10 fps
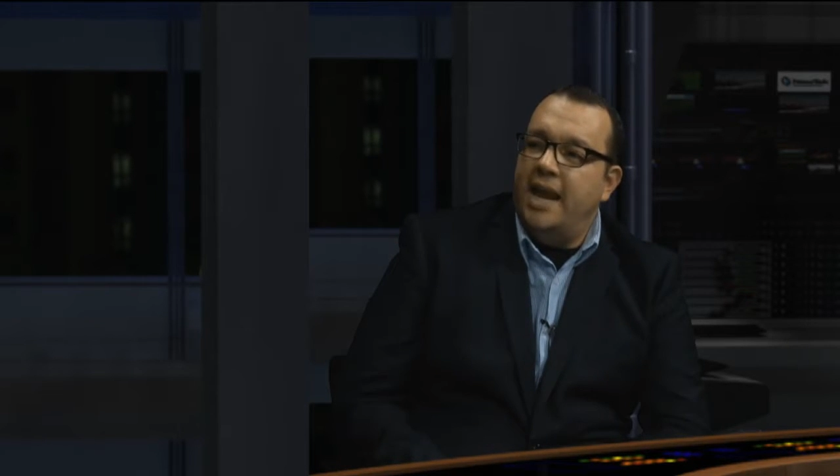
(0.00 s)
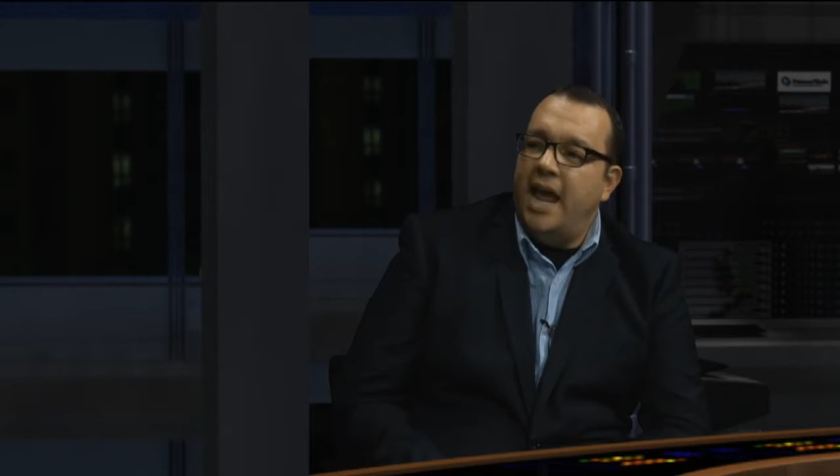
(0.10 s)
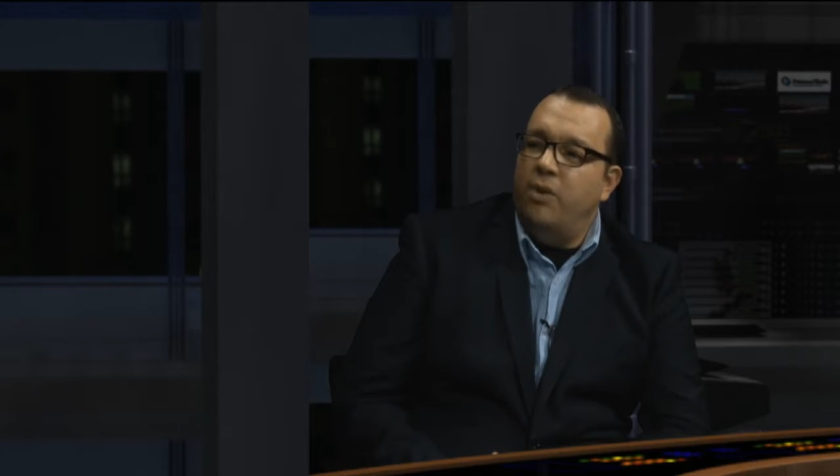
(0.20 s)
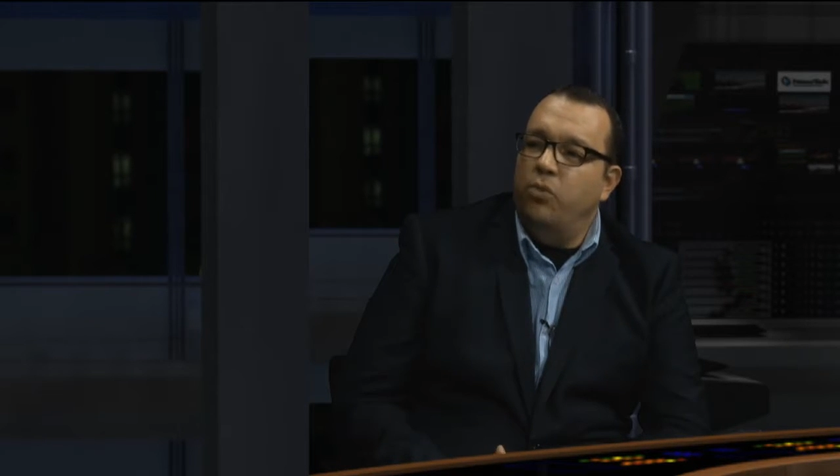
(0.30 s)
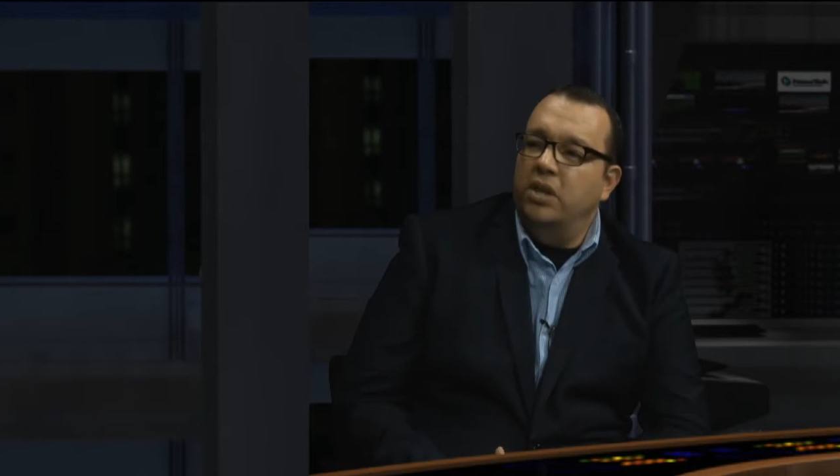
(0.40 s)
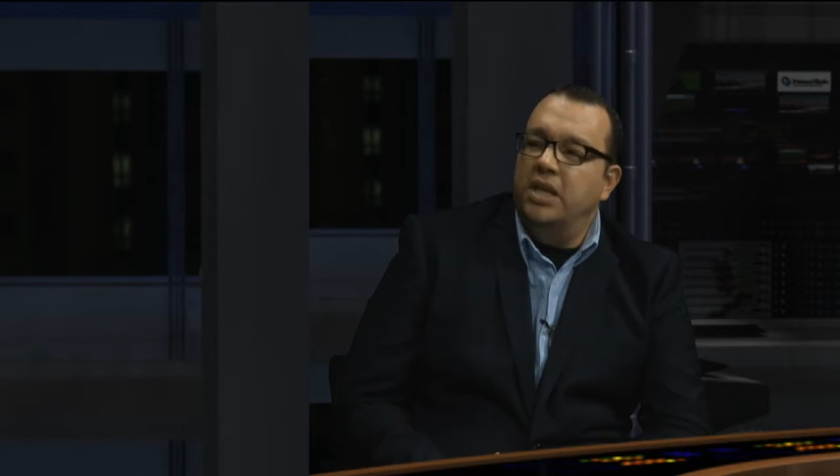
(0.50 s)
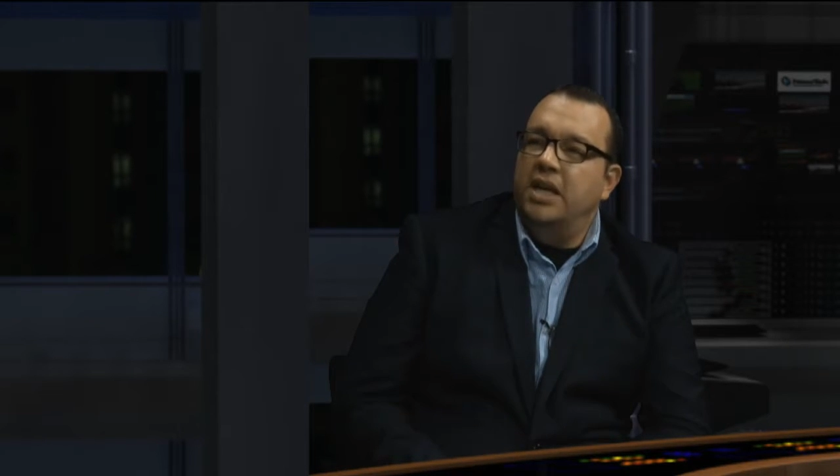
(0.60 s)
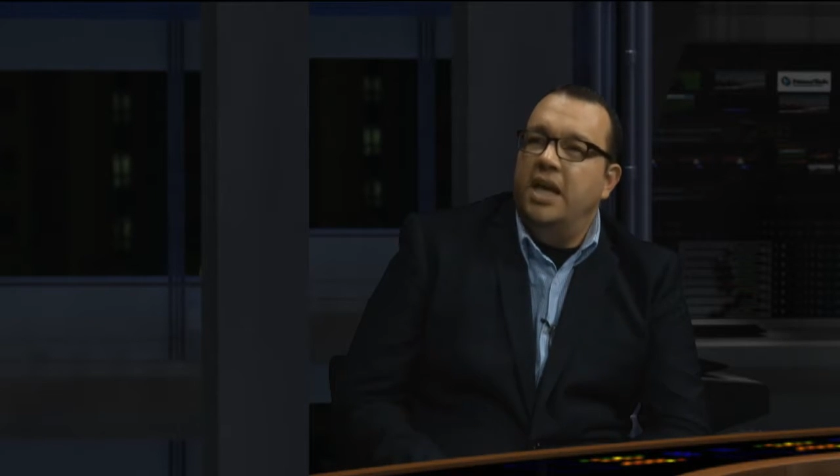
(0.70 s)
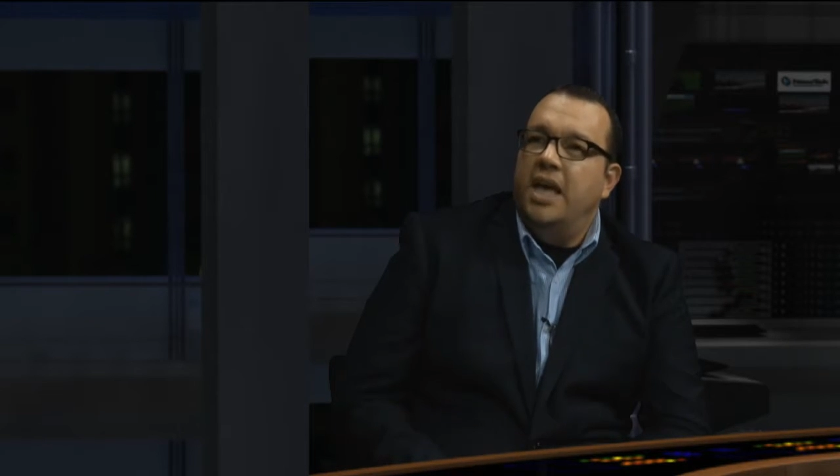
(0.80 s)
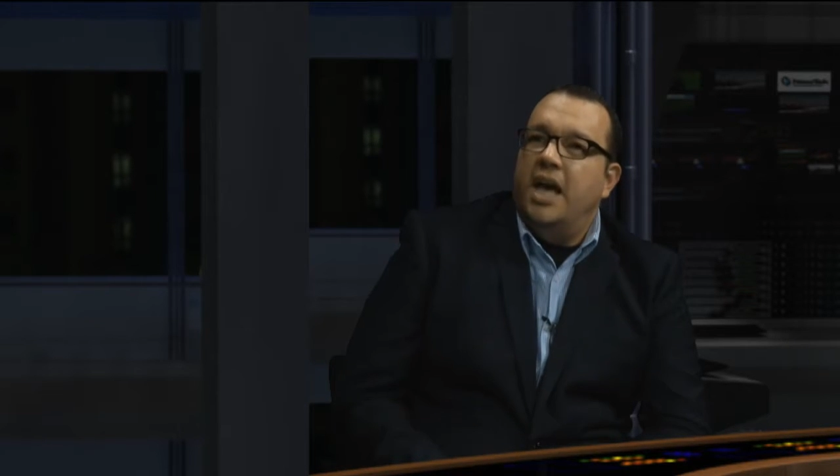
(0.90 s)
and really,
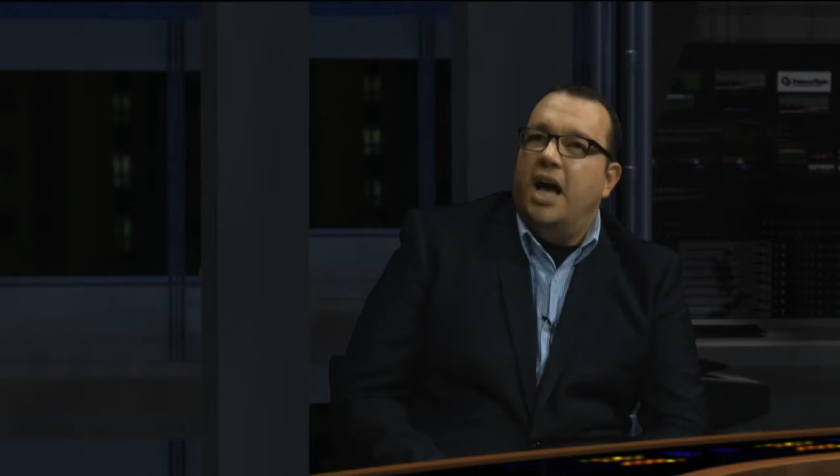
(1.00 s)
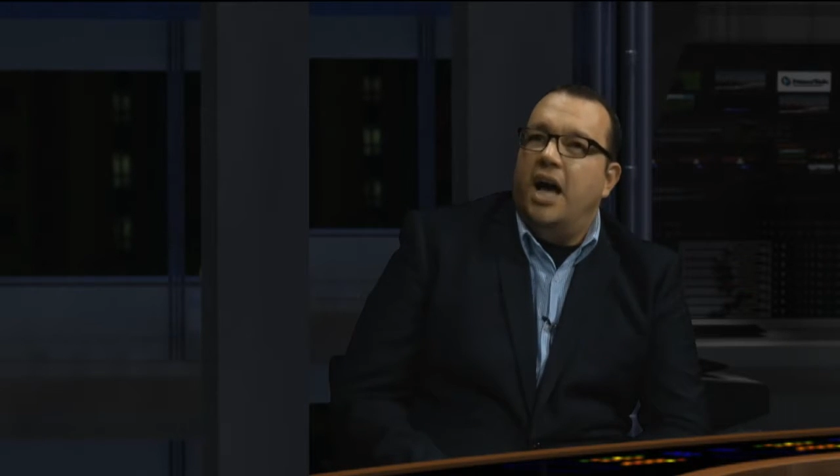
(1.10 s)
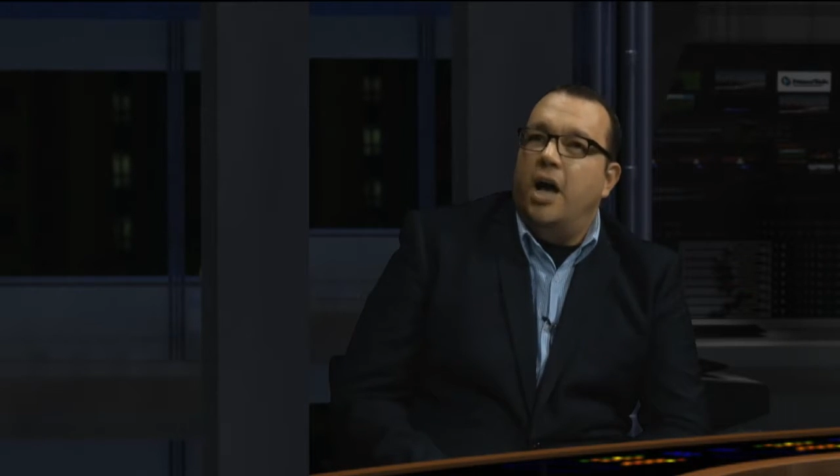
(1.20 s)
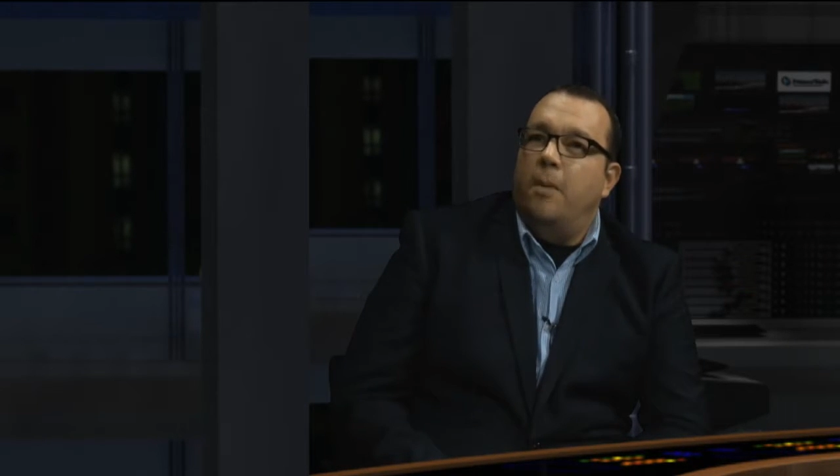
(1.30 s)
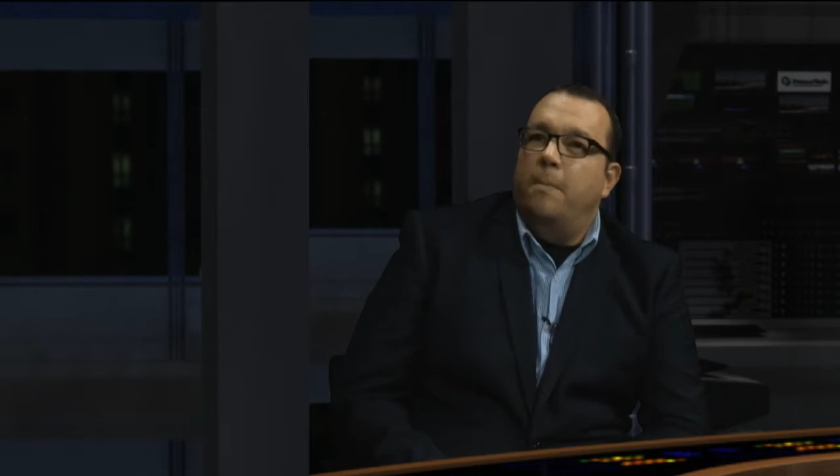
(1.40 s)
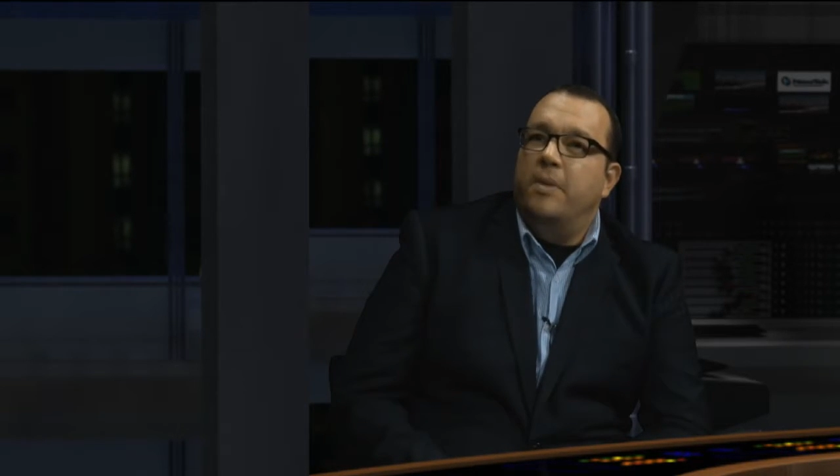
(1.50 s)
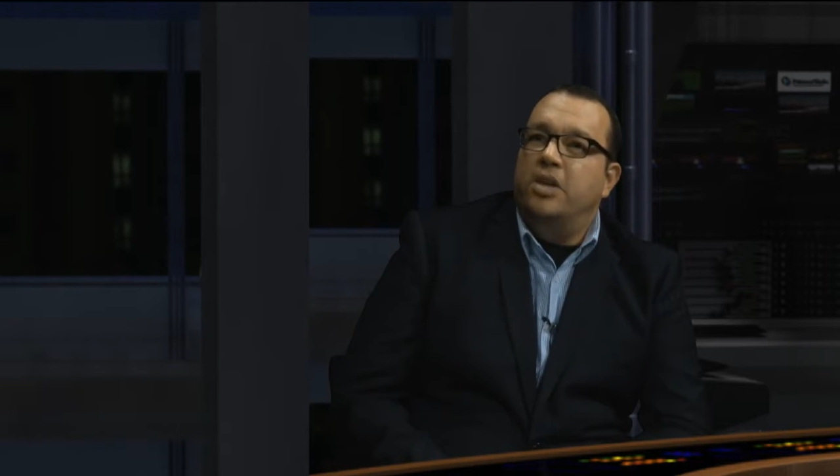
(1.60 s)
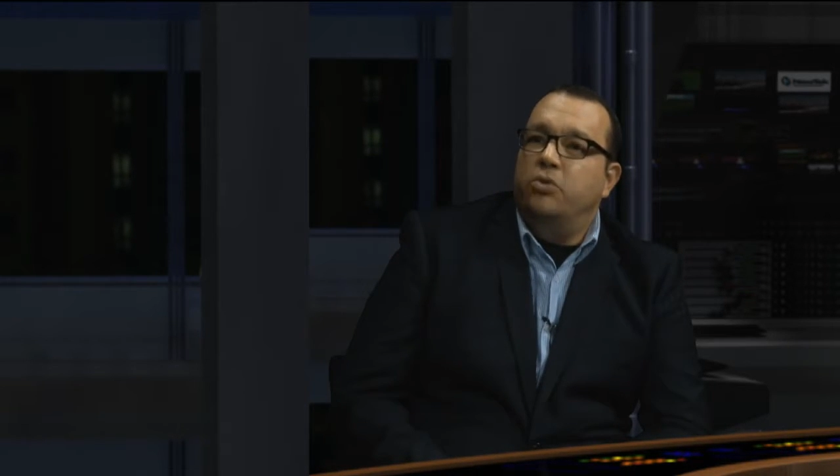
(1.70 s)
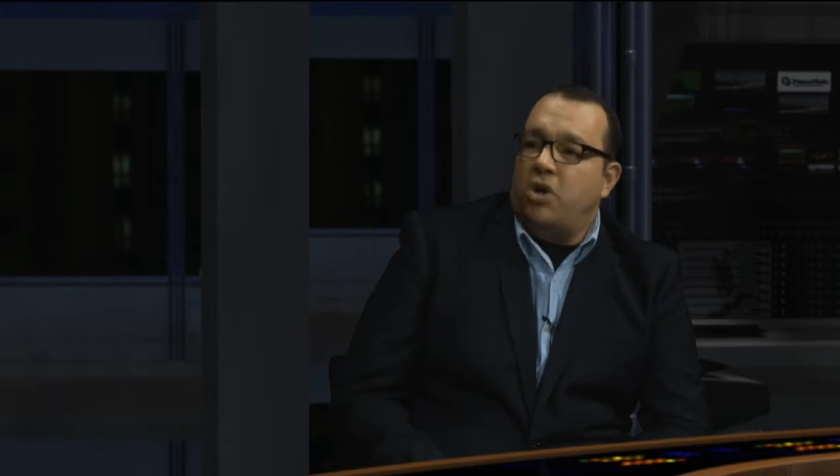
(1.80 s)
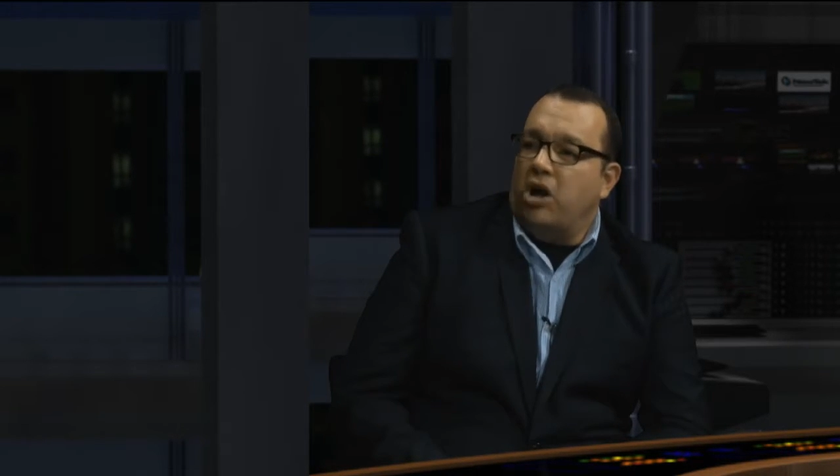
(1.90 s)

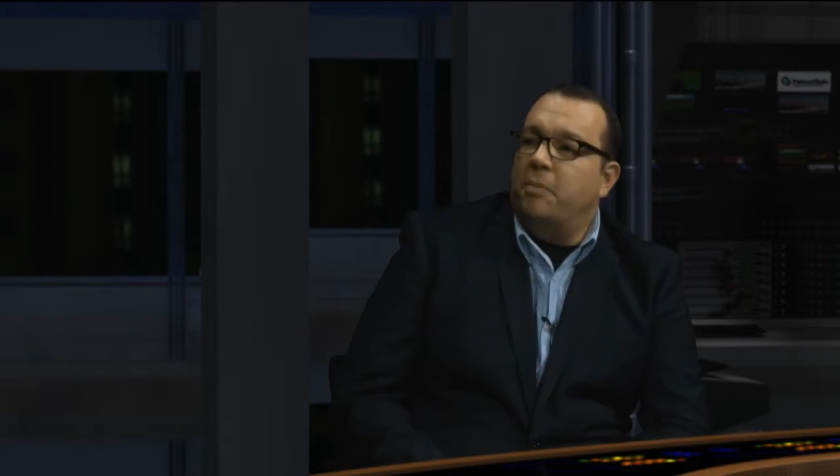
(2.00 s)
you talked